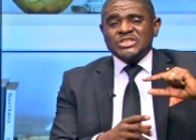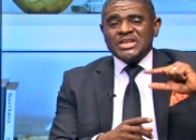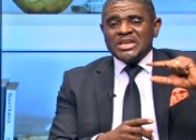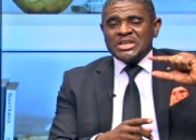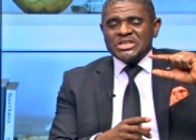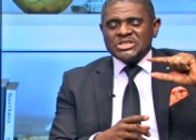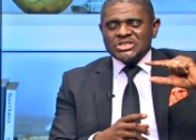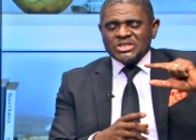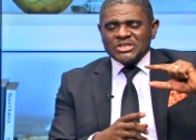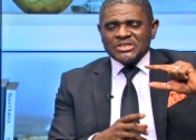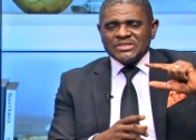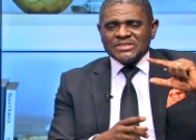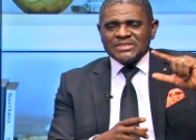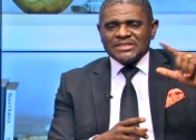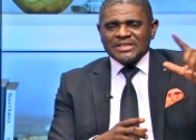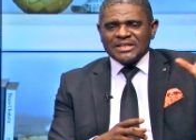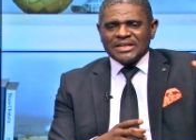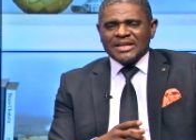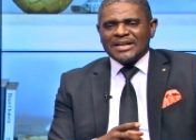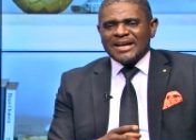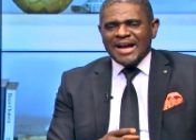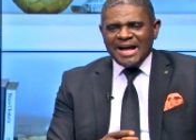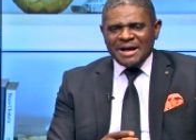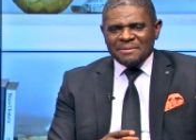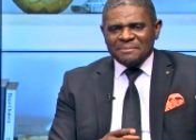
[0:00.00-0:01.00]
changes
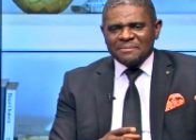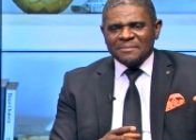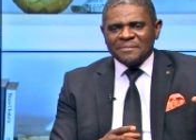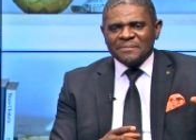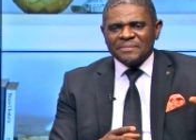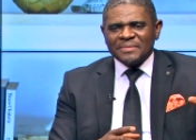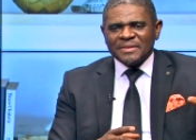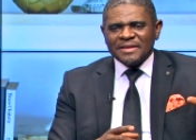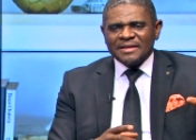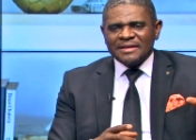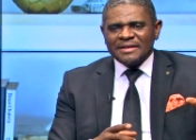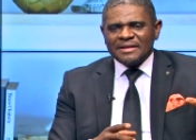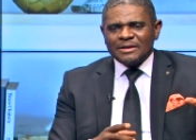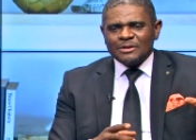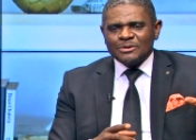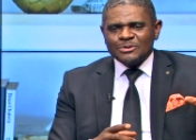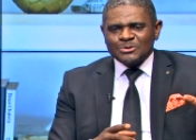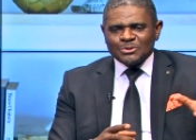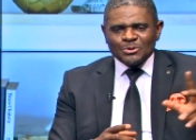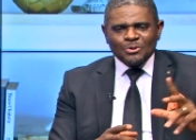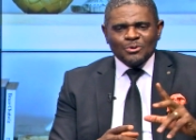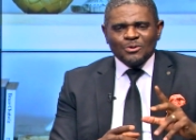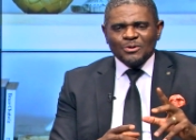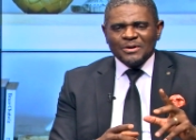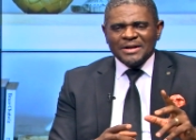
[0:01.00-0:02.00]
come?
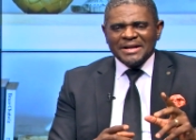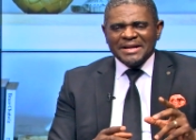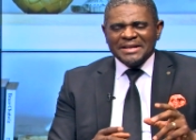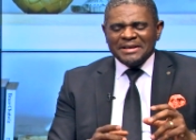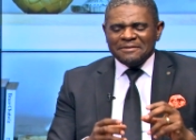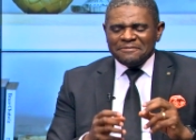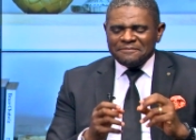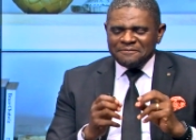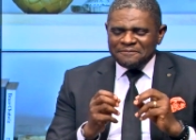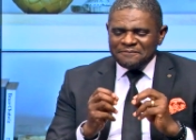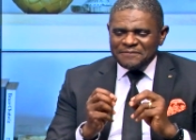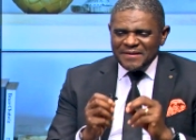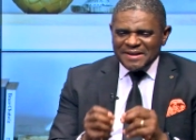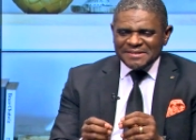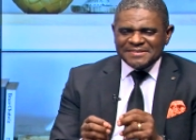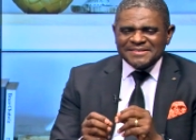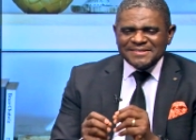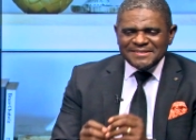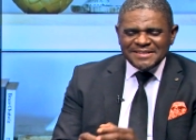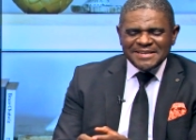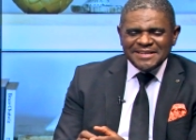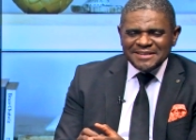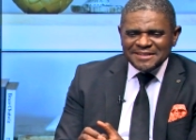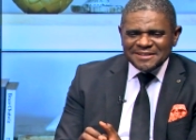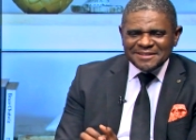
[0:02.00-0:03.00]
So the
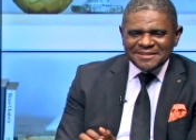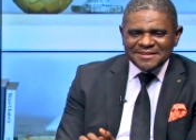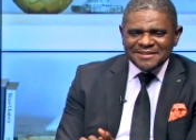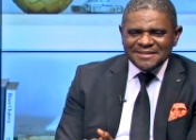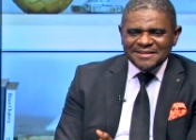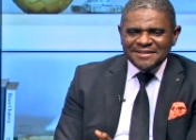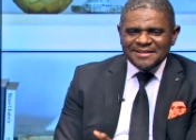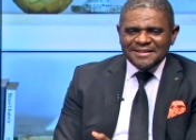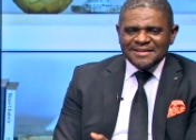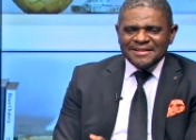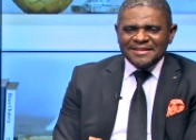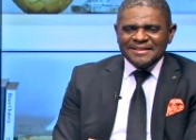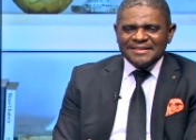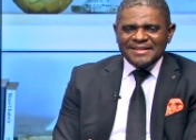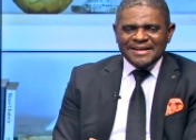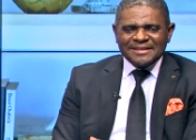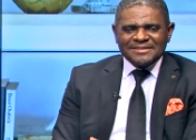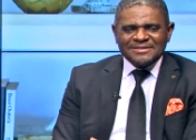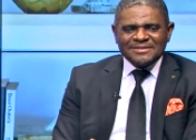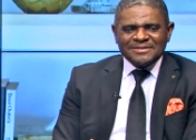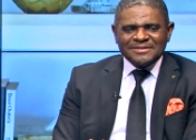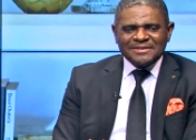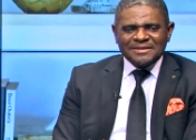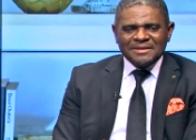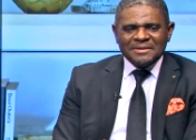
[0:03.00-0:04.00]
first thing
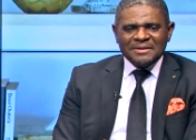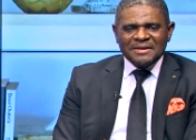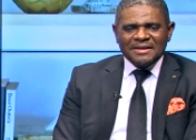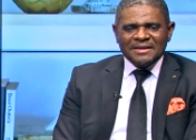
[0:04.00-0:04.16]
that